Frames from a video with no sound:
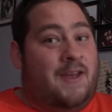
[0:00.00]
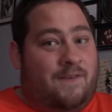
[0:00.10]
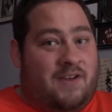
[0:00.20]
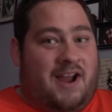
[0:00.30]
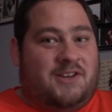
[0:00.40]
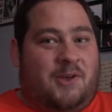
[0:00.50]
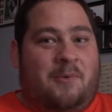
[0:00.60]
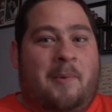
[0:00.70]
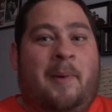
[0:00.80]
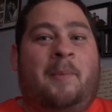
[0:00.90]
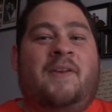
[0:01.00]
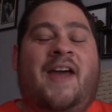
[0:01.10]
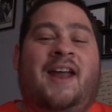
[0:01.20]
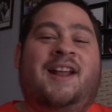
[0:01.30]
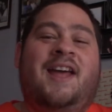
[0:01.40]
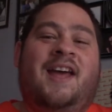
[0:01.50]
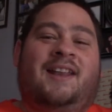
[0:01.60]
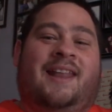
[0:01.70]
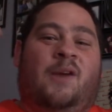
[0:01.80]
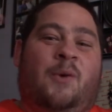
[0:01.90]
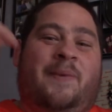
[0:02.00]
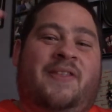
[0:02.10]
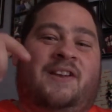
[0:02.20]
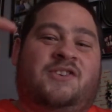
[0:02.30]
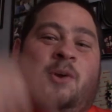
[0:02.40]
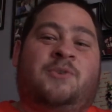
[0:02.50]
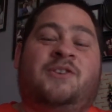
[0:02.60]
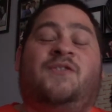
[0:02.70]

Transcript: If you guys all remembered that, link will be in the description.